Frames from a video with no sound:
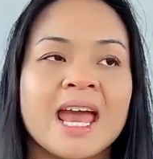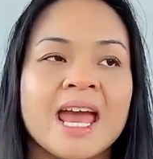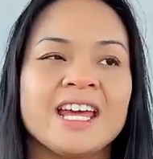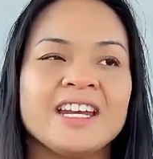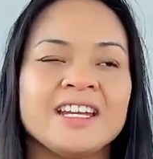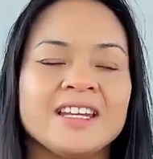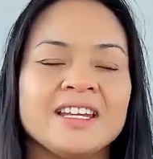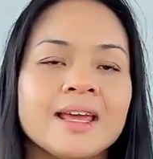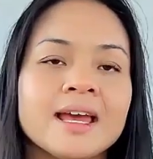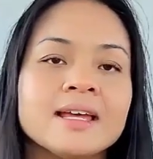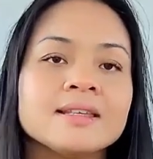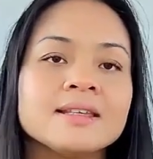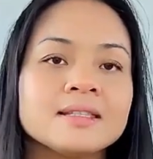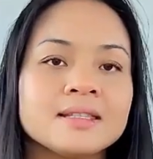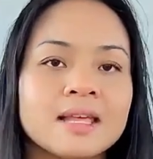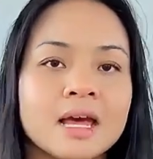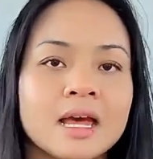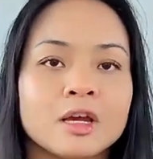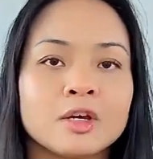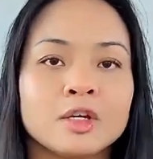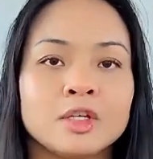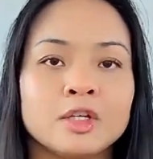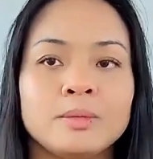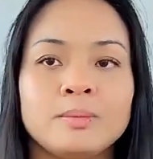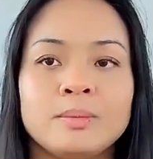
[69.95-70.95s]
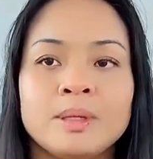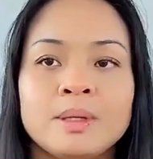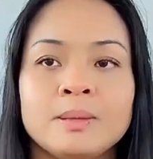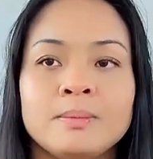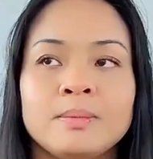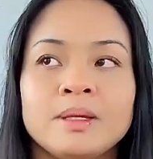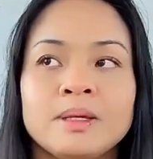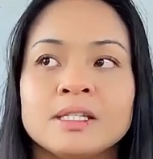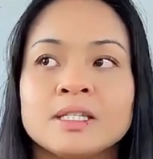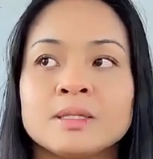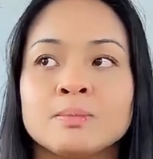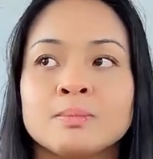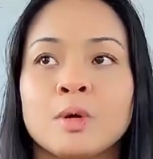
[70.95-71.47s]
And yes, that could be
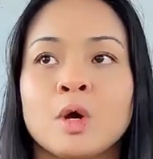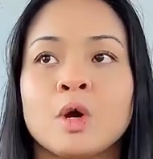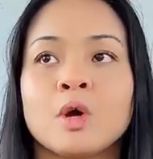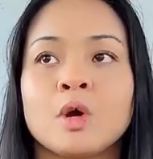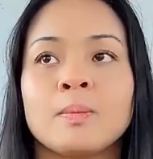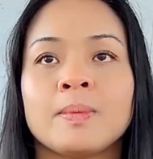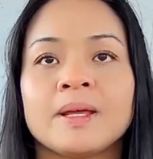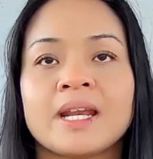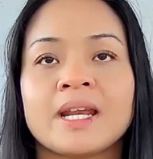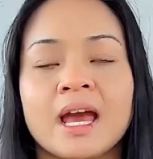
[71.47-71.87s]
bespoke,